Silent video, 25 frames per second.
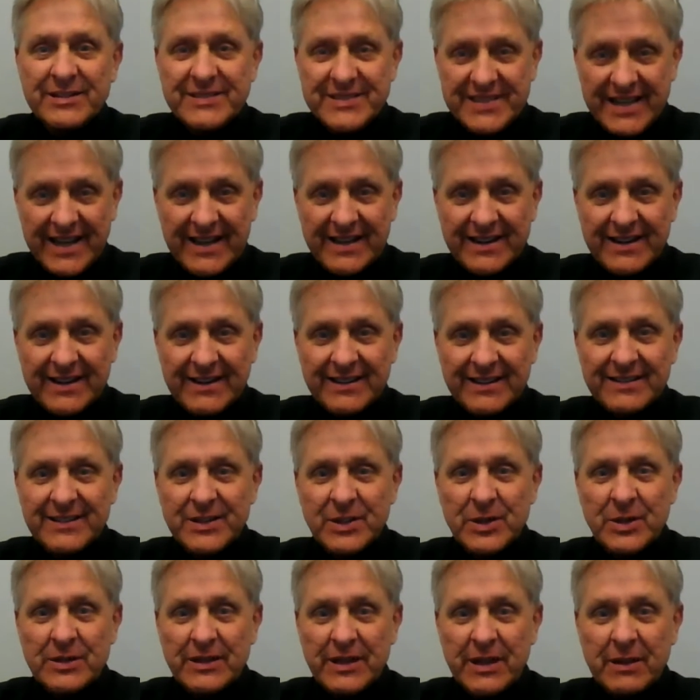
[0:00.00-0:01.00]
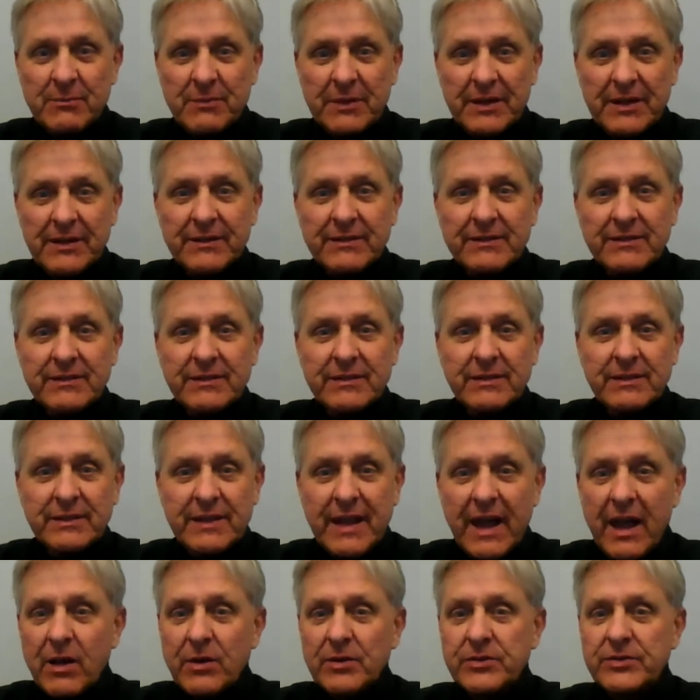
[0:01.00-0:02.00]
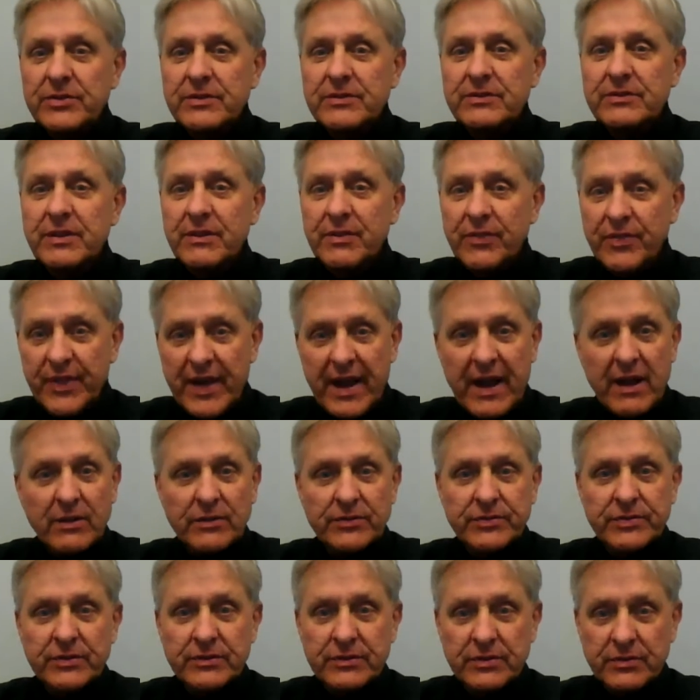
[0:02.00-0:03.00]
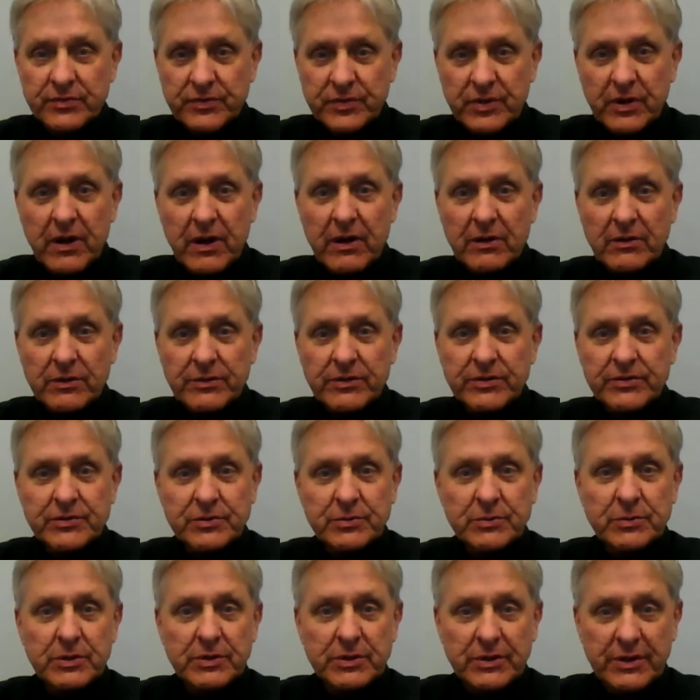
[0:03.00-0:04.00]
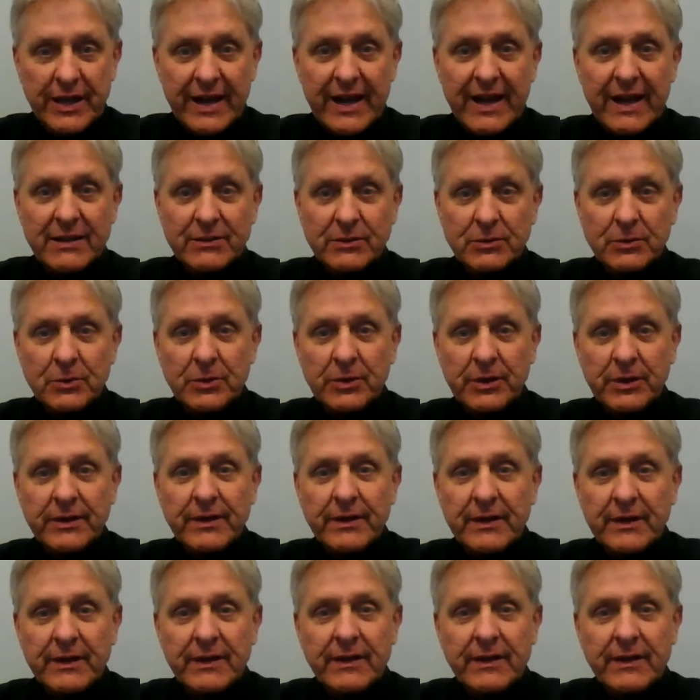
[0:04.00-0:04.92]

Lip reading: tenant can mean thousands and thousands of dollars to a landlord